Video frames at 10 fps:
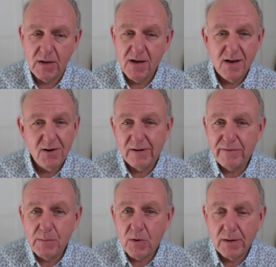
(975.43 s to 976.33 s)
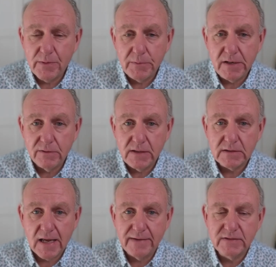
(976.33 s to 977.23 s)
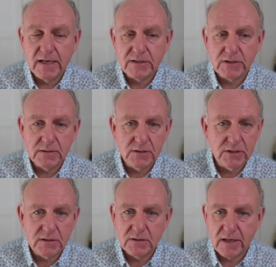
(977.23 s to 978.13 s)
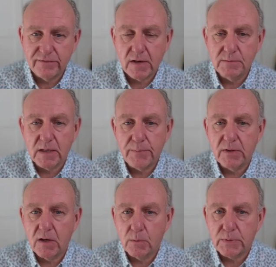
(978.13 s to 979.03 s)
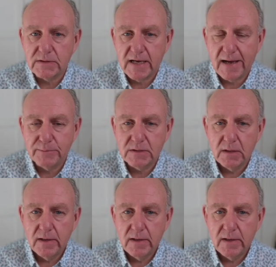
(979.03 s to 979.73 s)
Or every morning when we do these live sessions, just stuff comes up in the open tabs